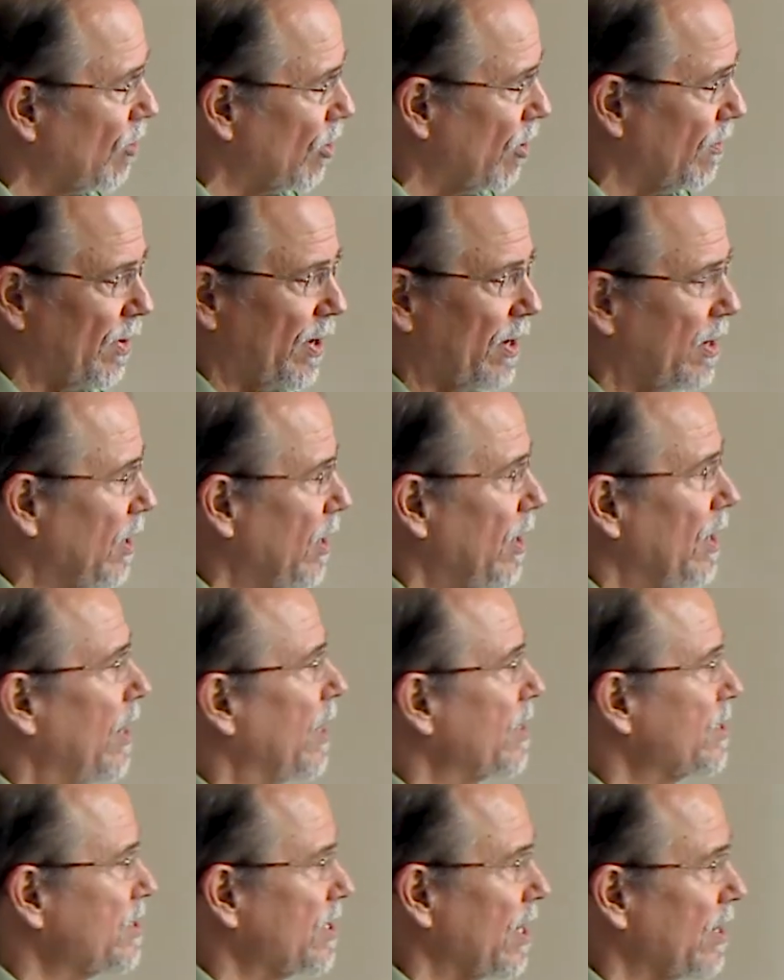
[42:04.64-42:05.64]
orbit,
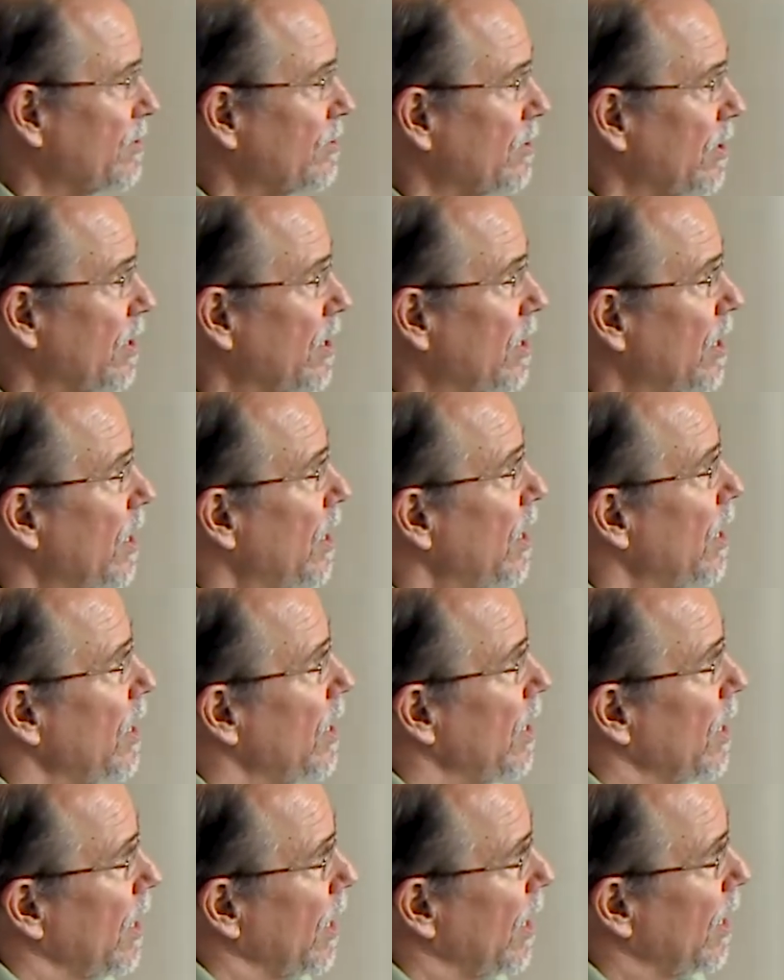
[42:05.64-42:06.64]
etc.
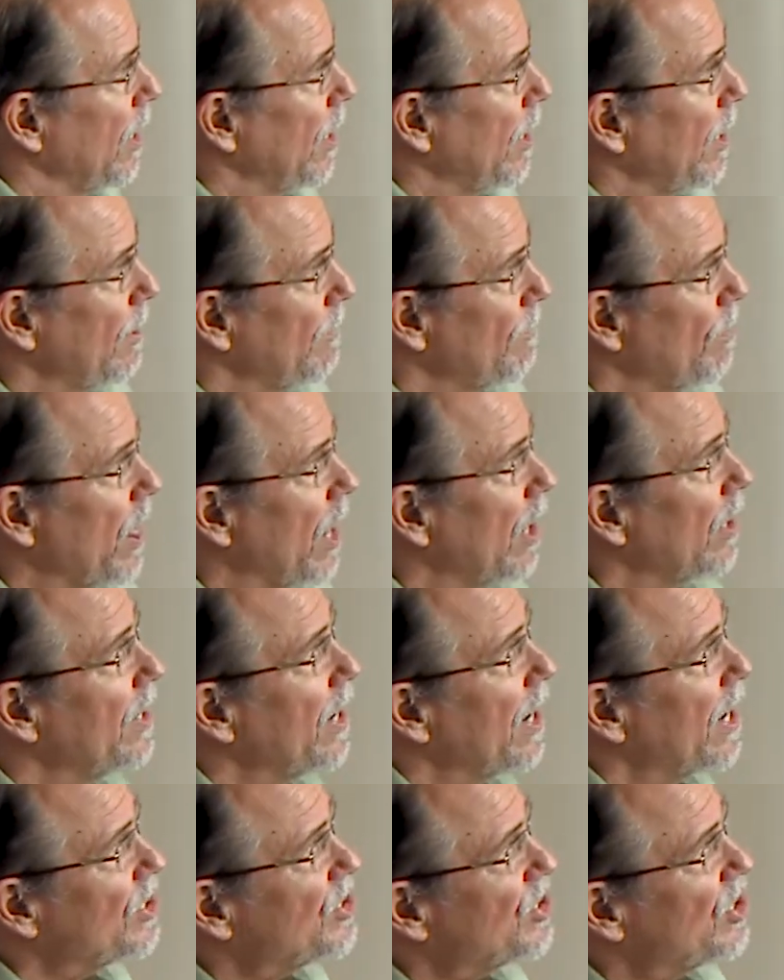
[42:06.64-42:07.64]

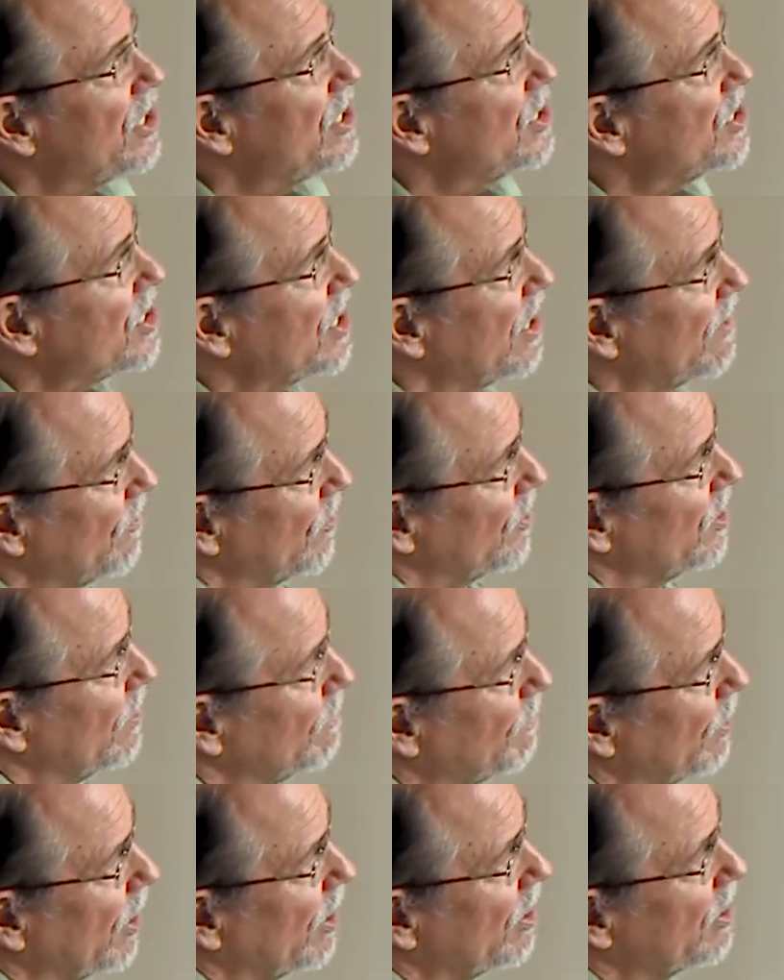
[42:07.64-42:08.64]
El-Nashi discovered
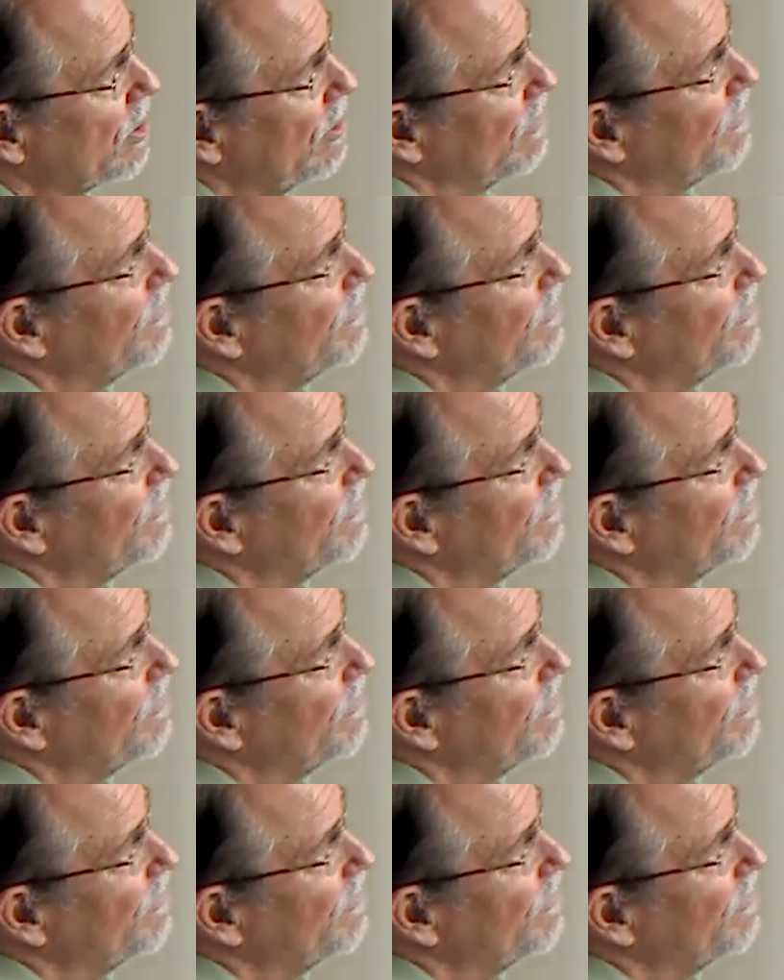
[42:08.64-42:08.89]
that particle